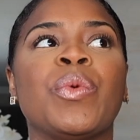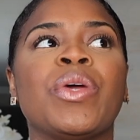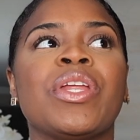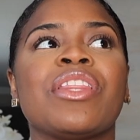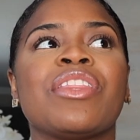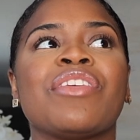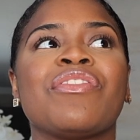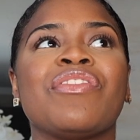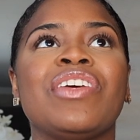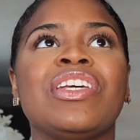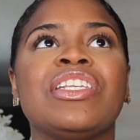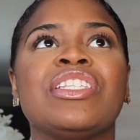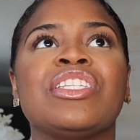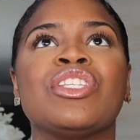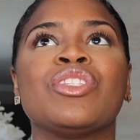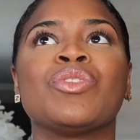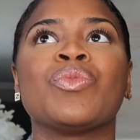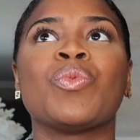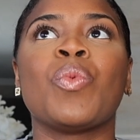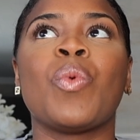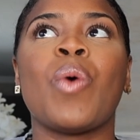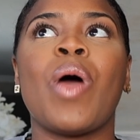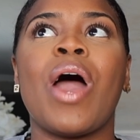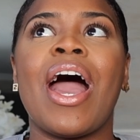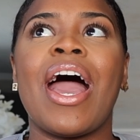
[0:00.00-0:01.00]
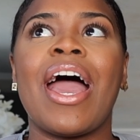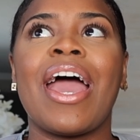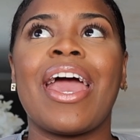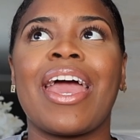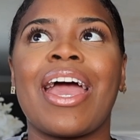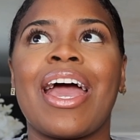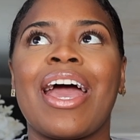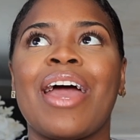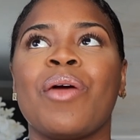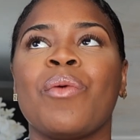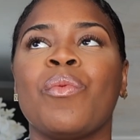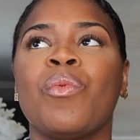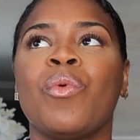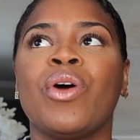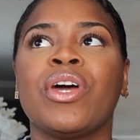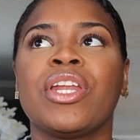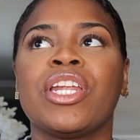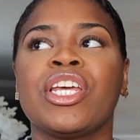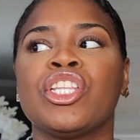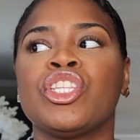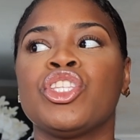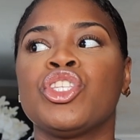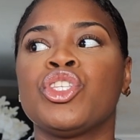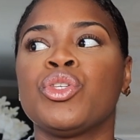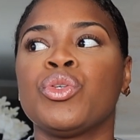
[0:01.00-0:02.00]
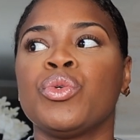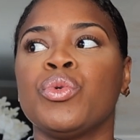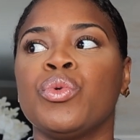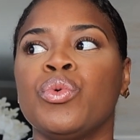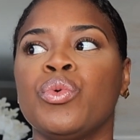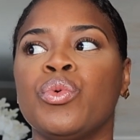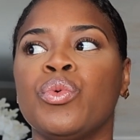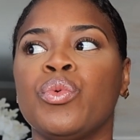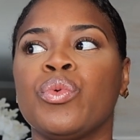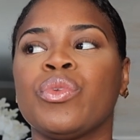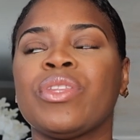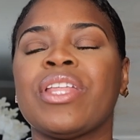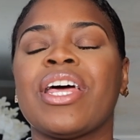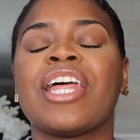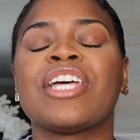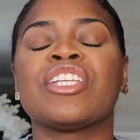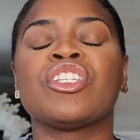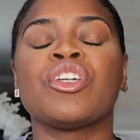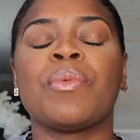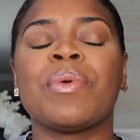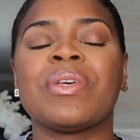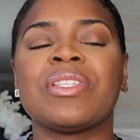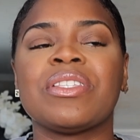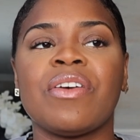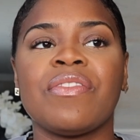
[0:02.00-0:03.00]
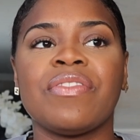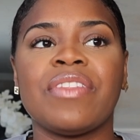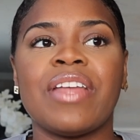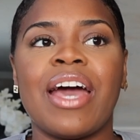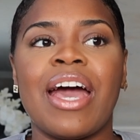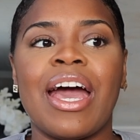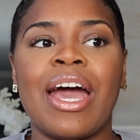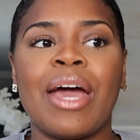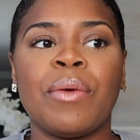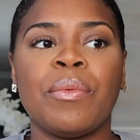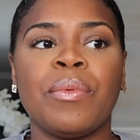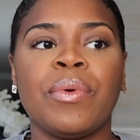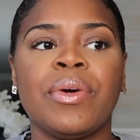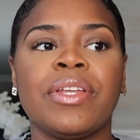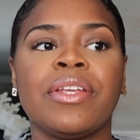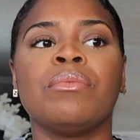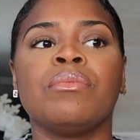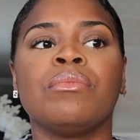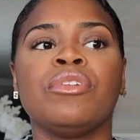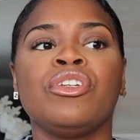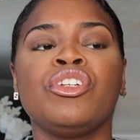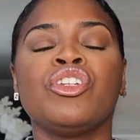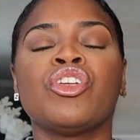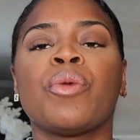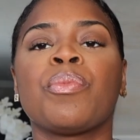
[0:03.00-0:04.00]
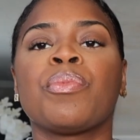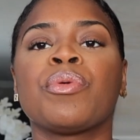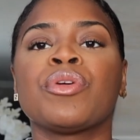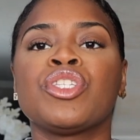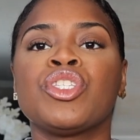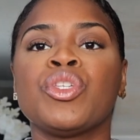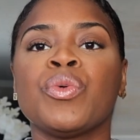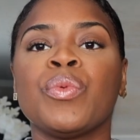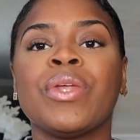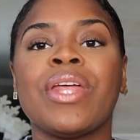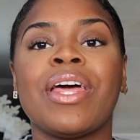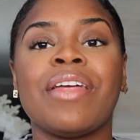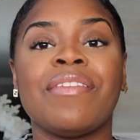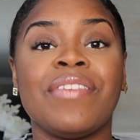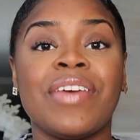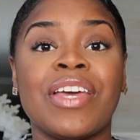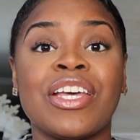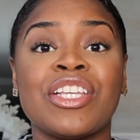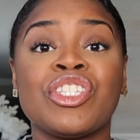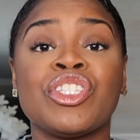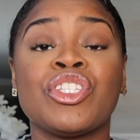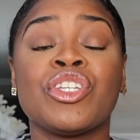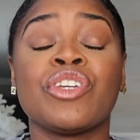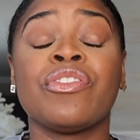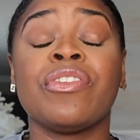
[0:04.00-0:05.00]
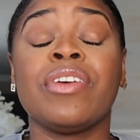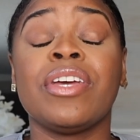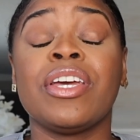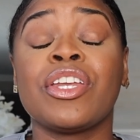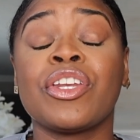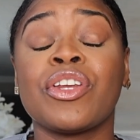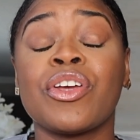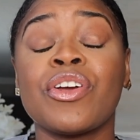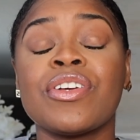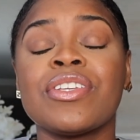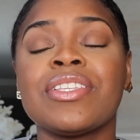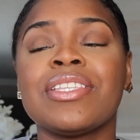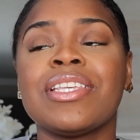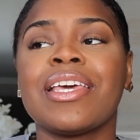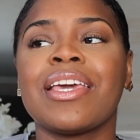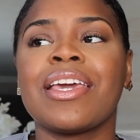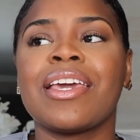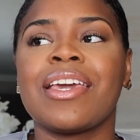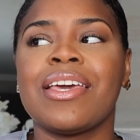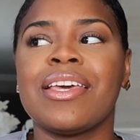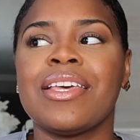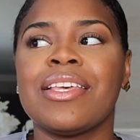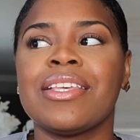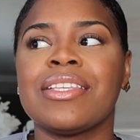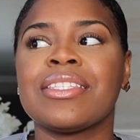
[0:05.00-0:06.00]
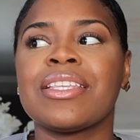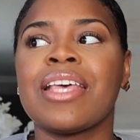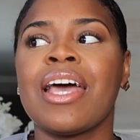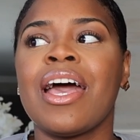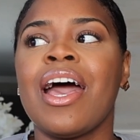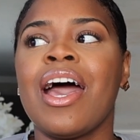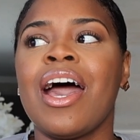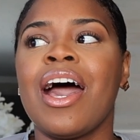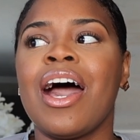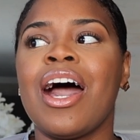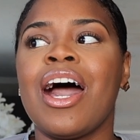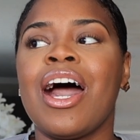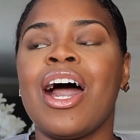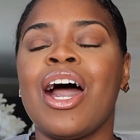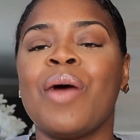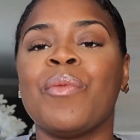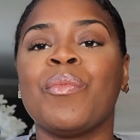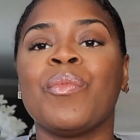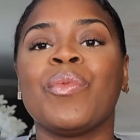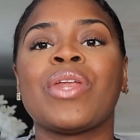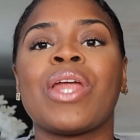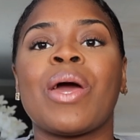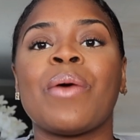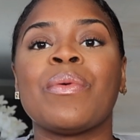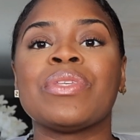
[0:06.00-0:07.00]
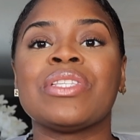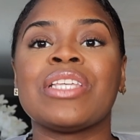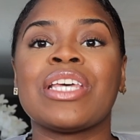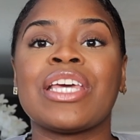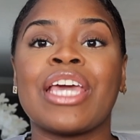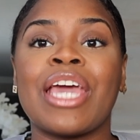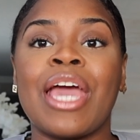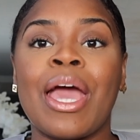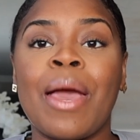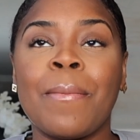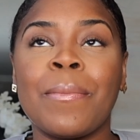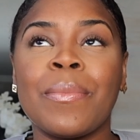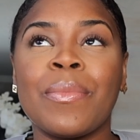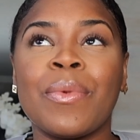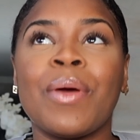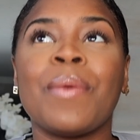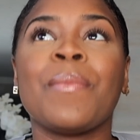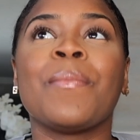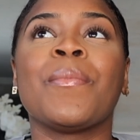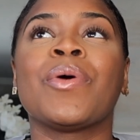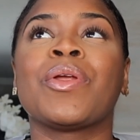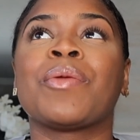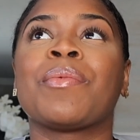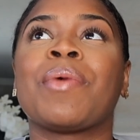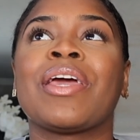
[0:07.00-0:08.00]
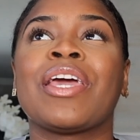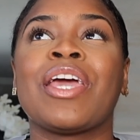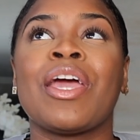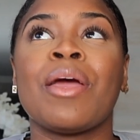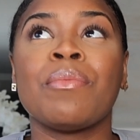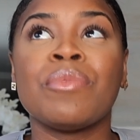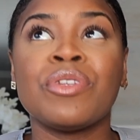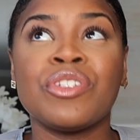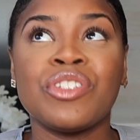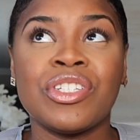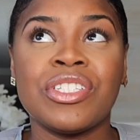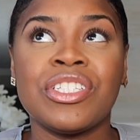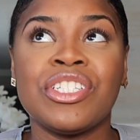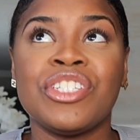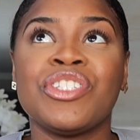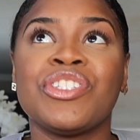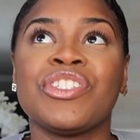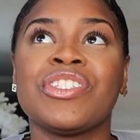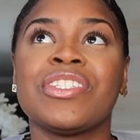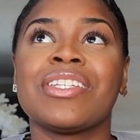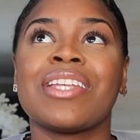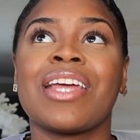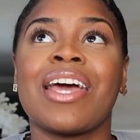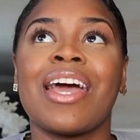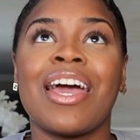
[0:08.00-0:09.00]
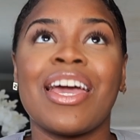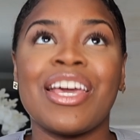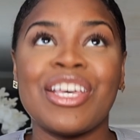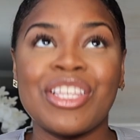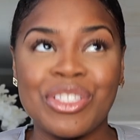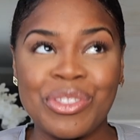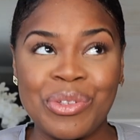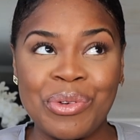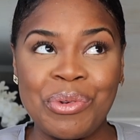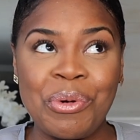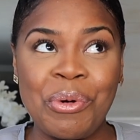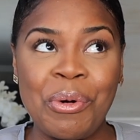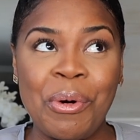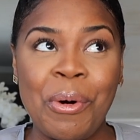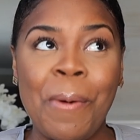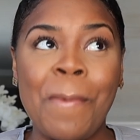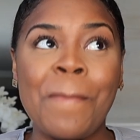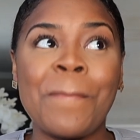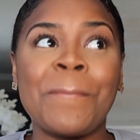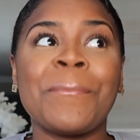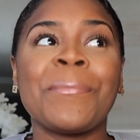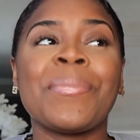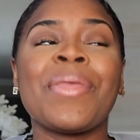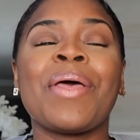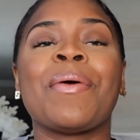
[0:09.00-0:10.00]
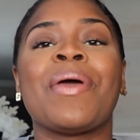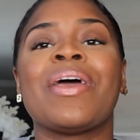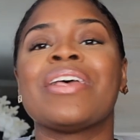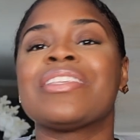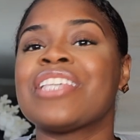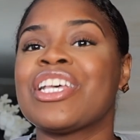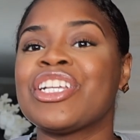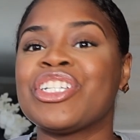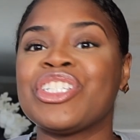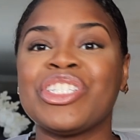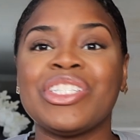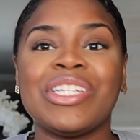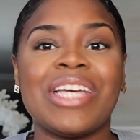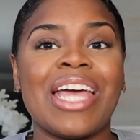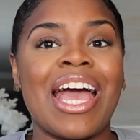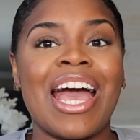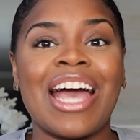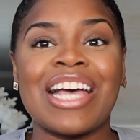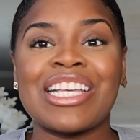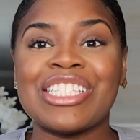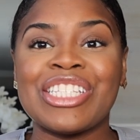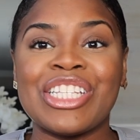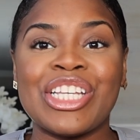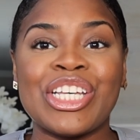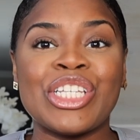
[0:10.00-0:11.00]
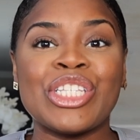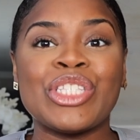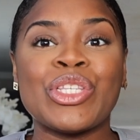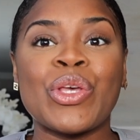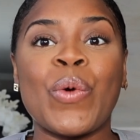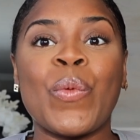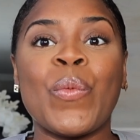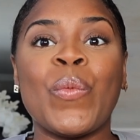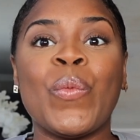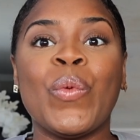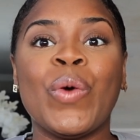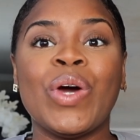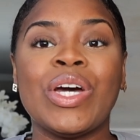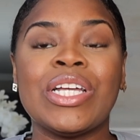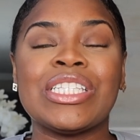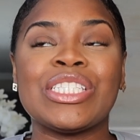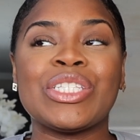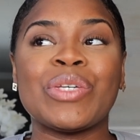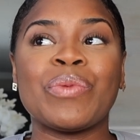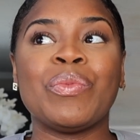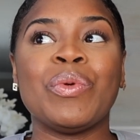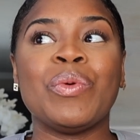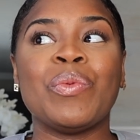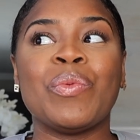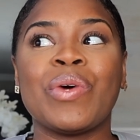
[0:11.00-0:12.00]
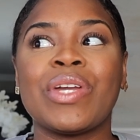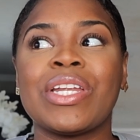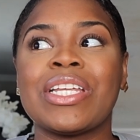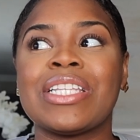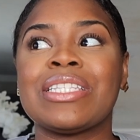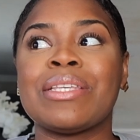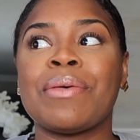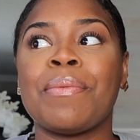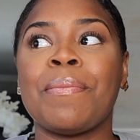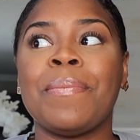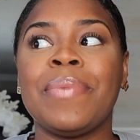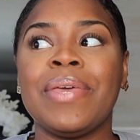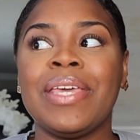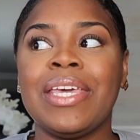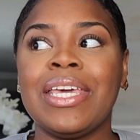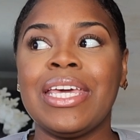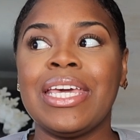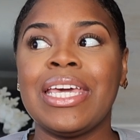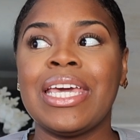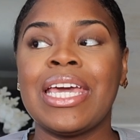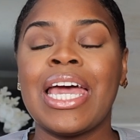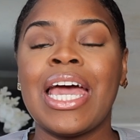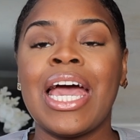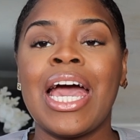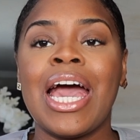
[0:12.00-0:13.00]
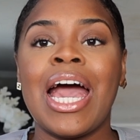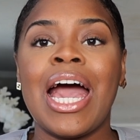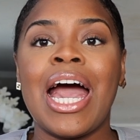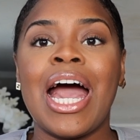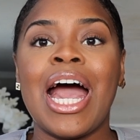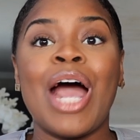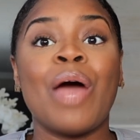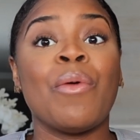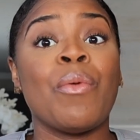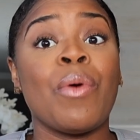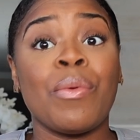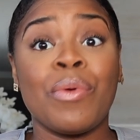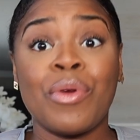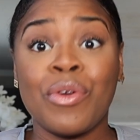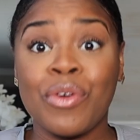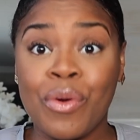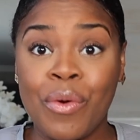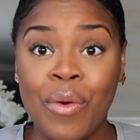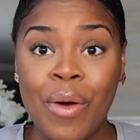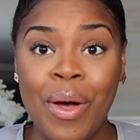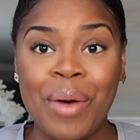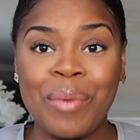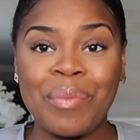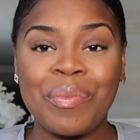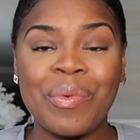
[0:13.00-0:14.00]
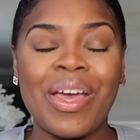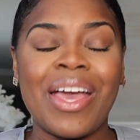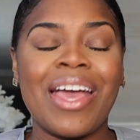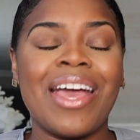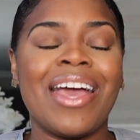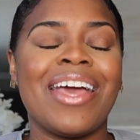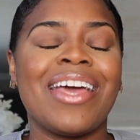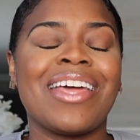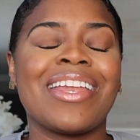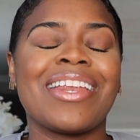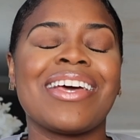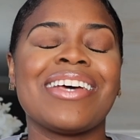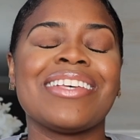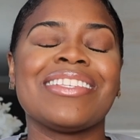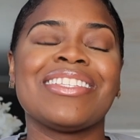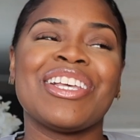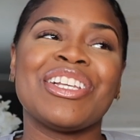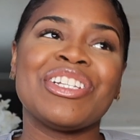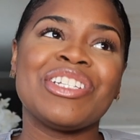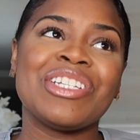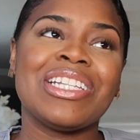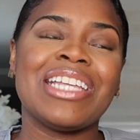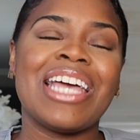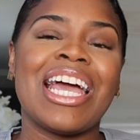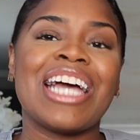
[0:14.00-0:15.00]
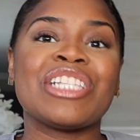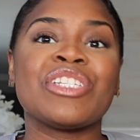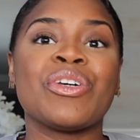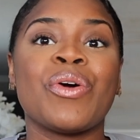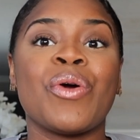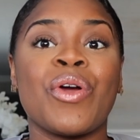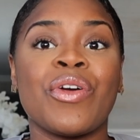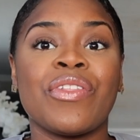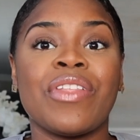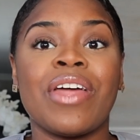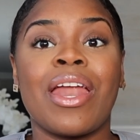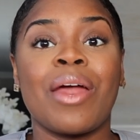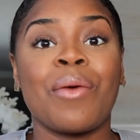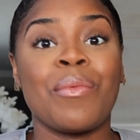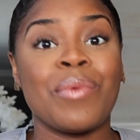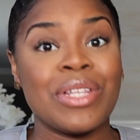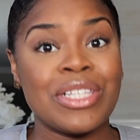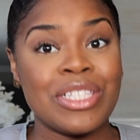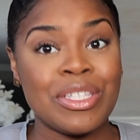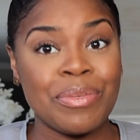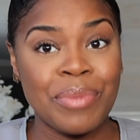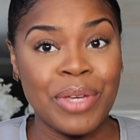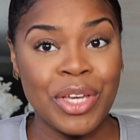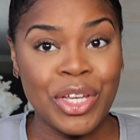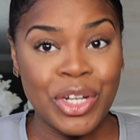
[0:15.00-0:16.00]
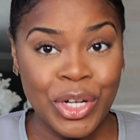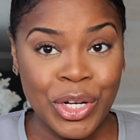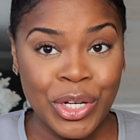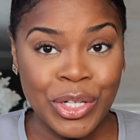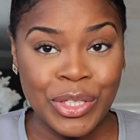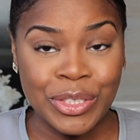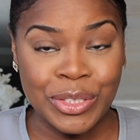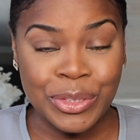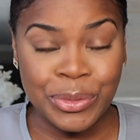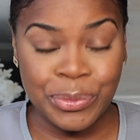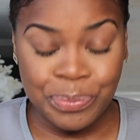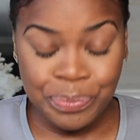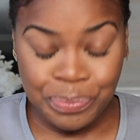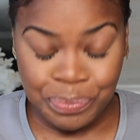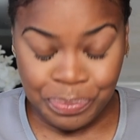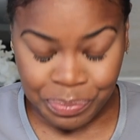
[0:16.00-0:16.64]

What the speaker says: one of the reasons why I I told myself that I would, pursue an advanced degree in nursing is when I was in one of my chemistry teachers in high school essentially asked us what we wanted to be when we grew up. And essentially I told her that I wanted to be a nurse.